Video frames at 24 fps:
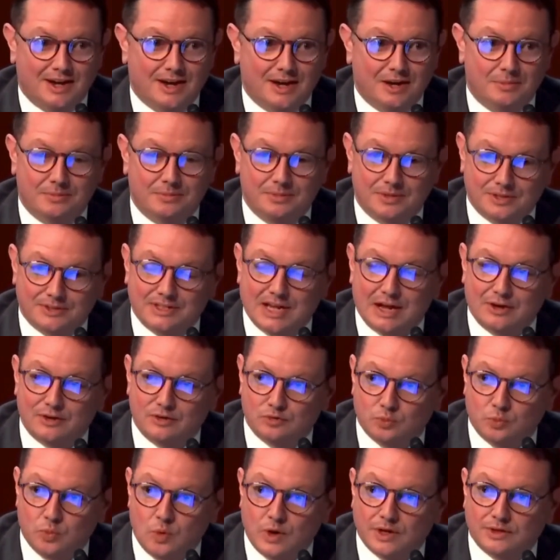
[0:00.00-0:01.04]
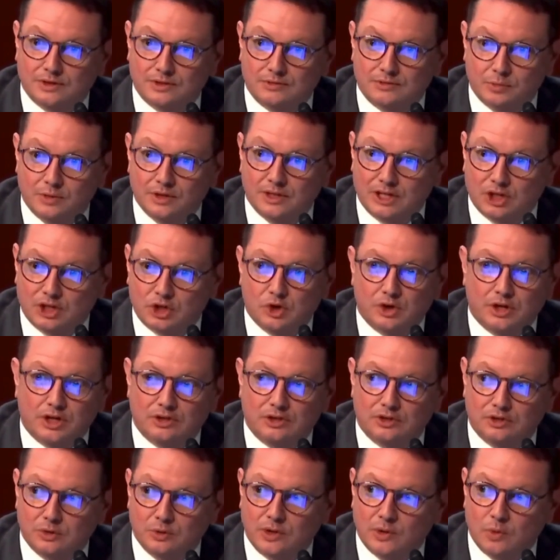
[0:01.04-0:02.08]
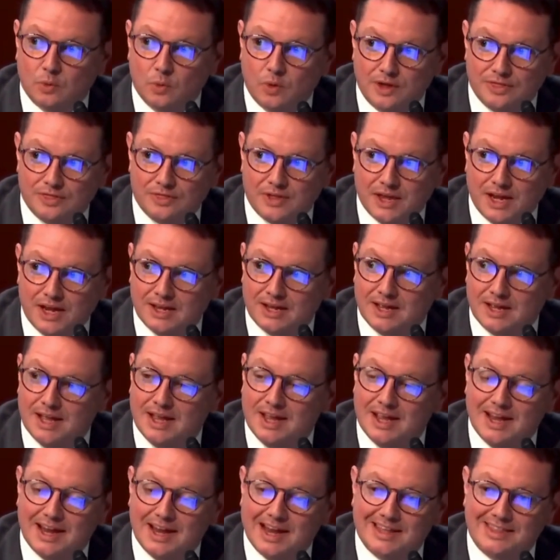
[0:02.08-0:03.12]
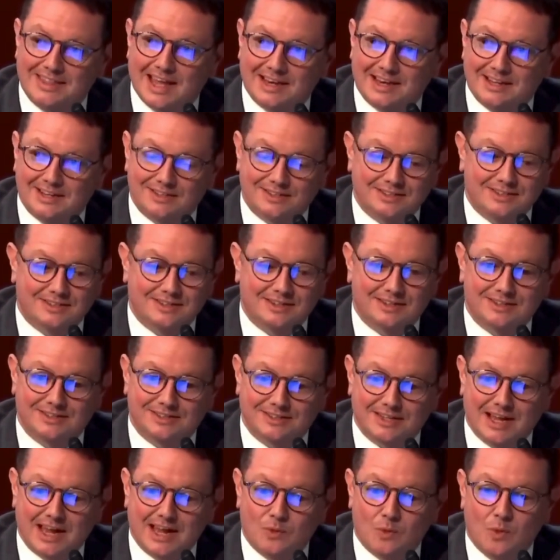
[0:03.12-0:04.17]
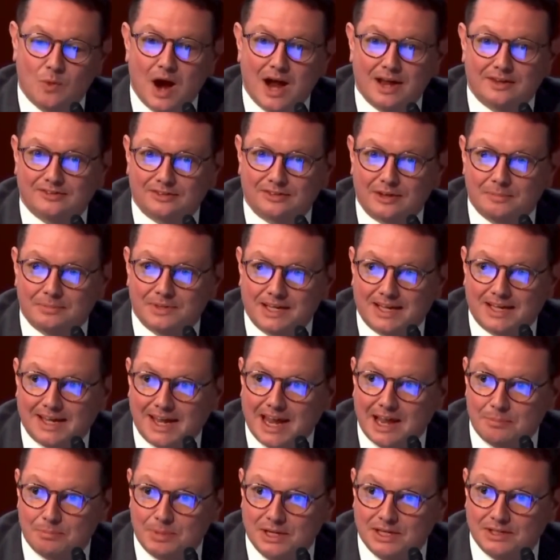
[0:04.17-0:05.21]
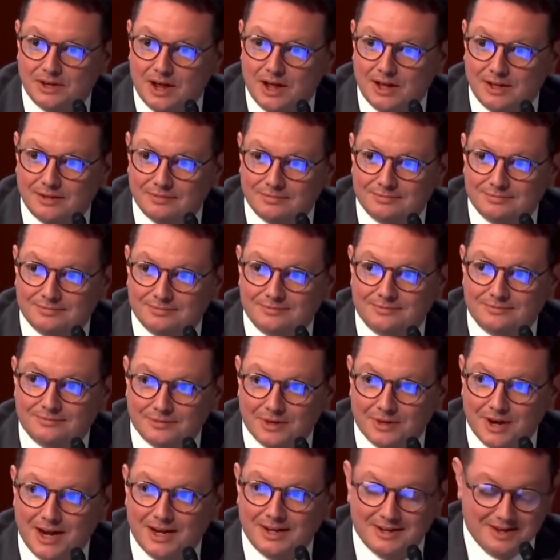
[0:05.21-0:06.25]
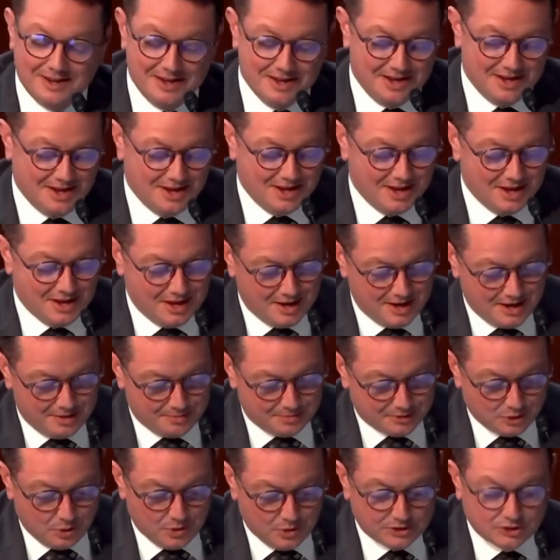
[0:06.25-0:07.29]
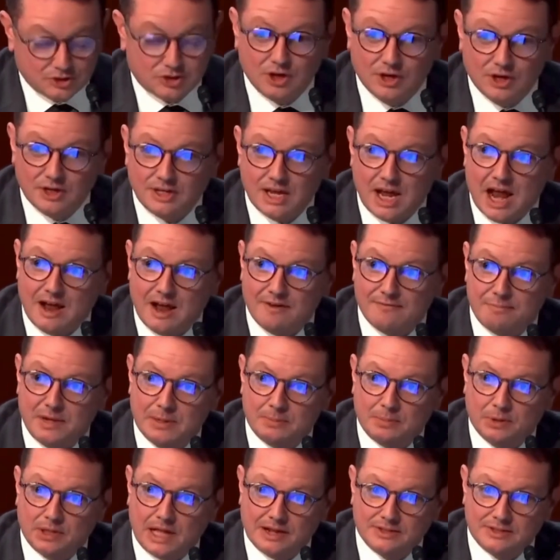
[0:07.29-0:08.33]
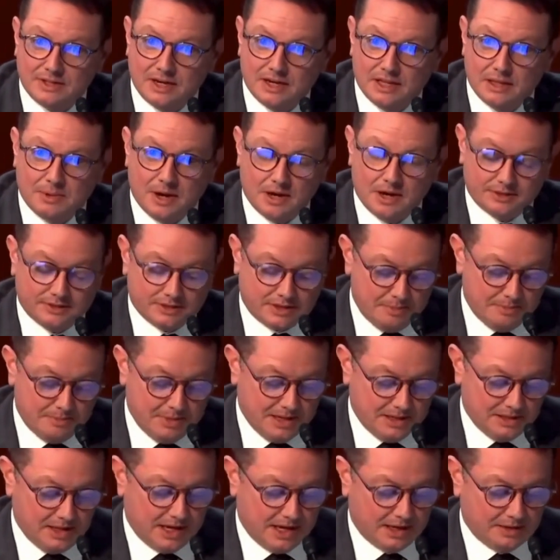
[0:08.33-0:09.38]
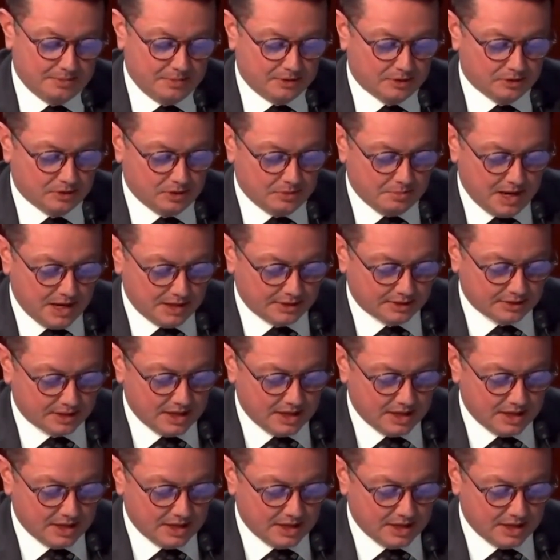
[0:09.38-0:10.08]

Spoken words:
This town is really good at doing one thing, and that is saying why something can't be done, right? So it's good to have people outside of the box come in like Mr. Musk.